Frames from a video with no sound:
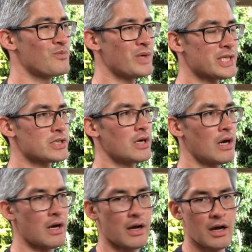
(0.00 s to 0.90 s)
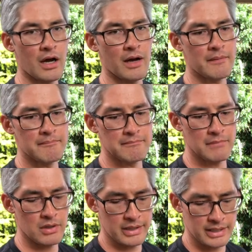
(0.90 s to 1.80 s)
which
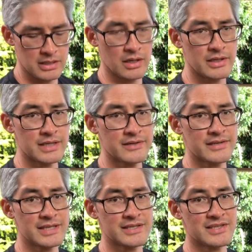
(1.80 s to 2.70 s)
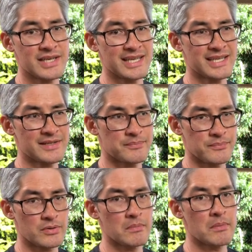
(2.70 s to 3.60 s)
my gut instinct is saying it's
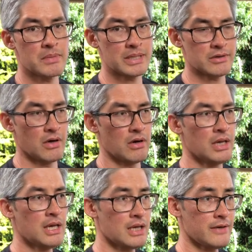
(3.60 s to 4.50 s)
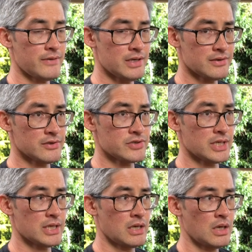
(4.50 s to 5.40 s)
probably not. If it is
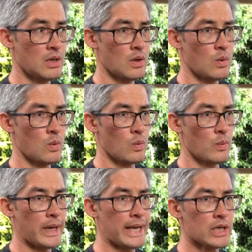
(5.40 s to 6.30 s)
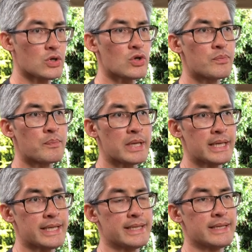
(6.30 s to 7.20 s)
legit, it could
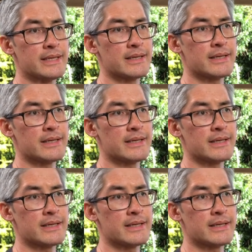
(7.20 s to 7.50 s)
be,